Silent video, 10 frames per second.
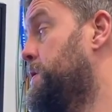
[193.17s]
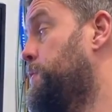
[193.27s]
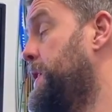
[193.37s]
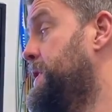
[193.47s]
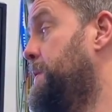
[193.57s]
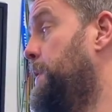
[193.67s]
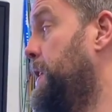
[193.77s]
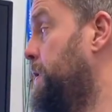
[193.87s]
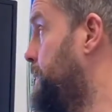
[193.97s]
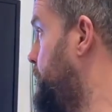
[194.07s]
20
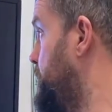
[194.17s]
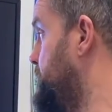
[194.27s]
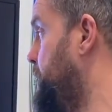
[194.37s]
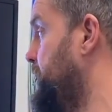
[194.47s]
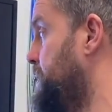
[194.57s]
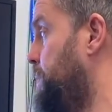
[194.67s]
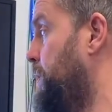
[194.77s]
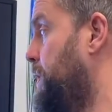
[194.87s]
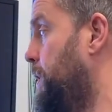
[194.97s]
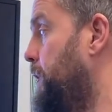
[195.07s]
beats for his beta
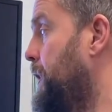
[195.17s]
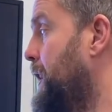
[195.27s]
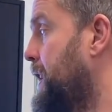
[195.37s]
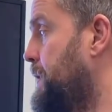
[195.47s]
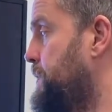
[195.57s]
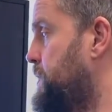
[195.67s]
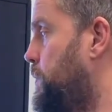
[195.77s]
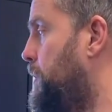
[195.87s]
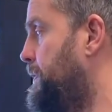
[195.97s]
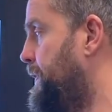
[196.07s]
blocker, gives us a
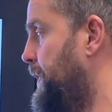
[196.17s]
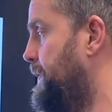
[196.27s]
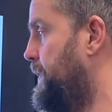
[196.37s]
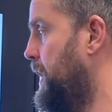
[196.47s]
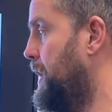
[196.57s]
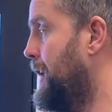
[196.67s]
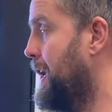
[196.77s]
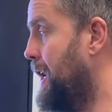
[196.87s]
150.